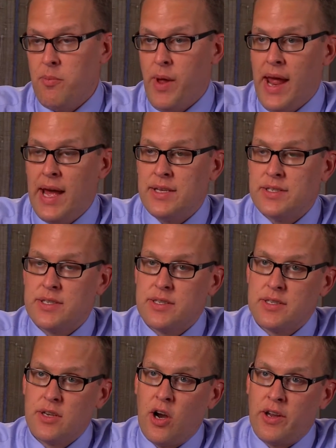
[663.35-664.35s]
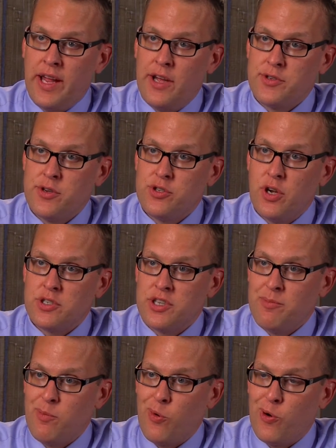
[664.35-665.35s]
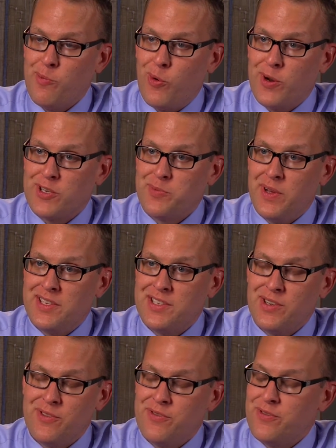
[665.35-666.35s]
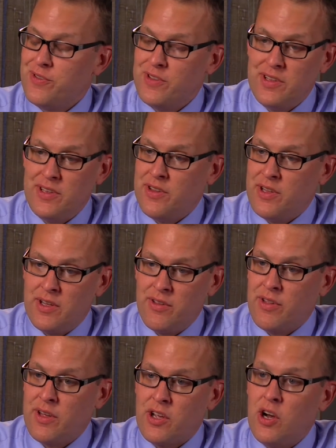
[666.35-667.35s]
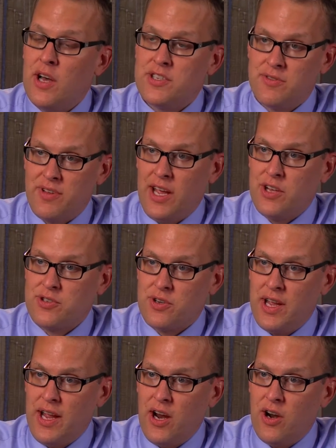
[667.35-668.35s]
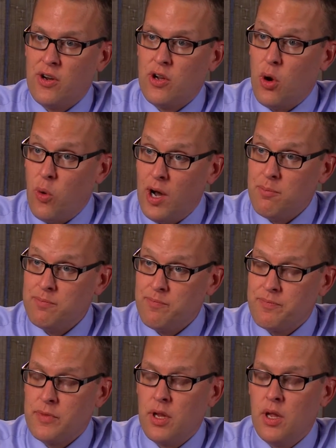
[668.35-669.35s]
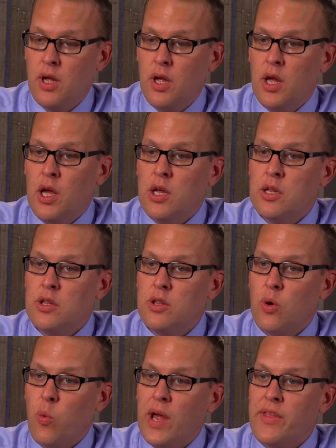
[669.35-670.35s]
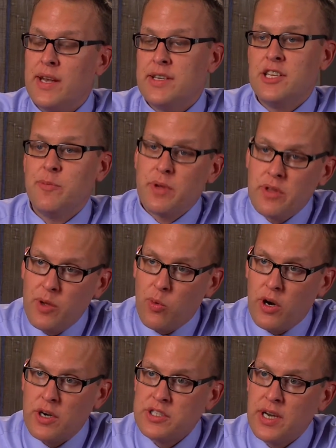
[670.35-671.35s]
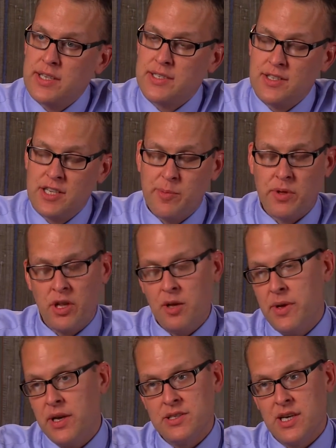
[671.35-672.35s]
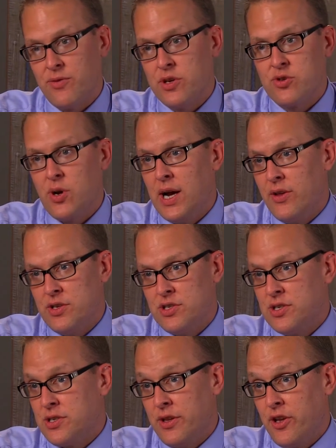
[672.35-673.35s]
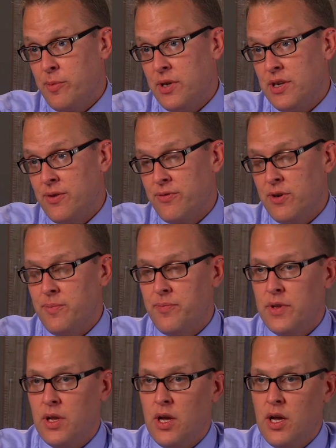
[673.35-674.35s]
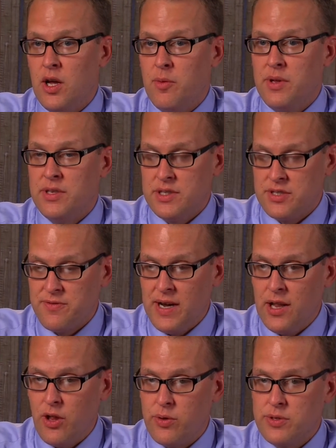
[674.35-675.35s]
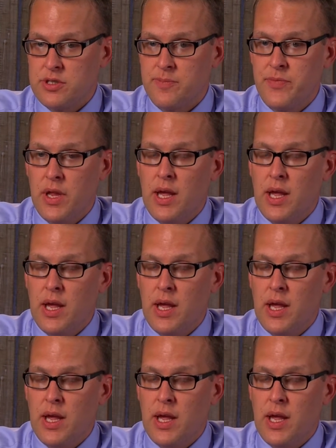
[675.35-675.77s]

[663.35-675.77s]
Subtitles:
As our cancer drugs get more and more expensive, the costs of cancer care go up. The way that it typically works, and I say typically because every trial is just a little bit different, is as follows.